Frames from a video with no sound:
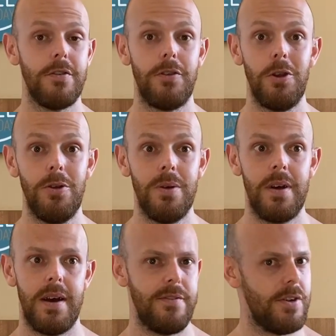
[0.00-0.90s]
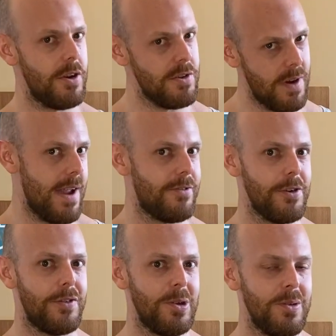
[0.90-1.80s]
review, very rave
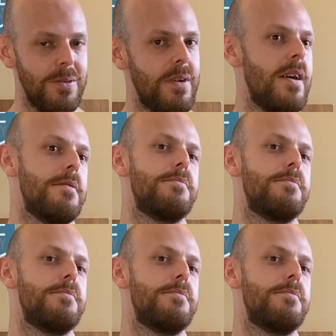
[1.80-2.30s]
review,